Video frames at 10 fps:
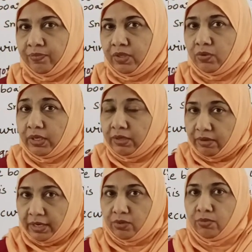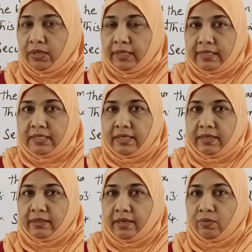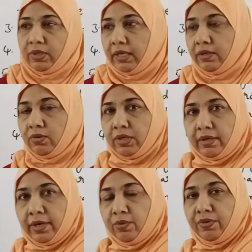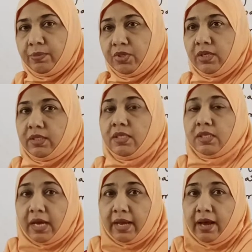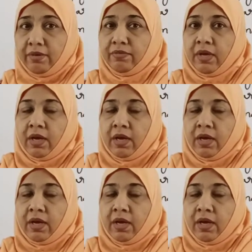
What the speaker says: You can try to understand that one and you can try to frame sentences. I have